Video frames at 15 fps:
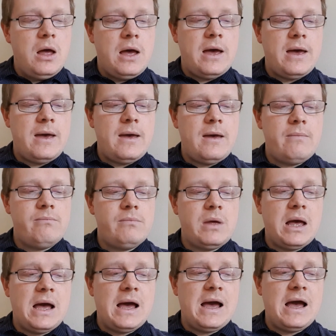
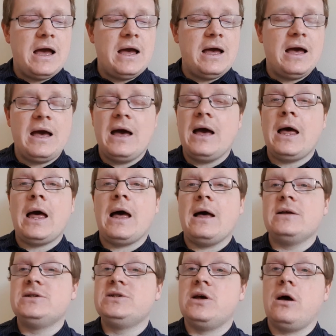
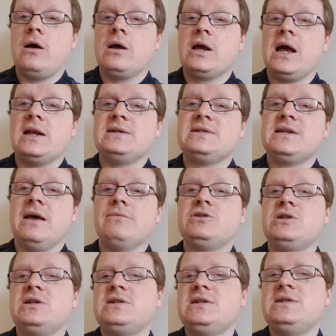So I kind of skipped.
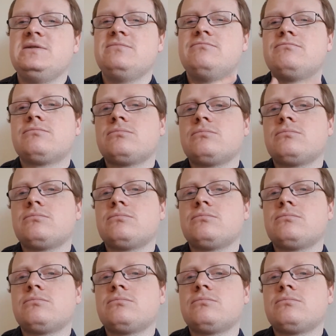So this is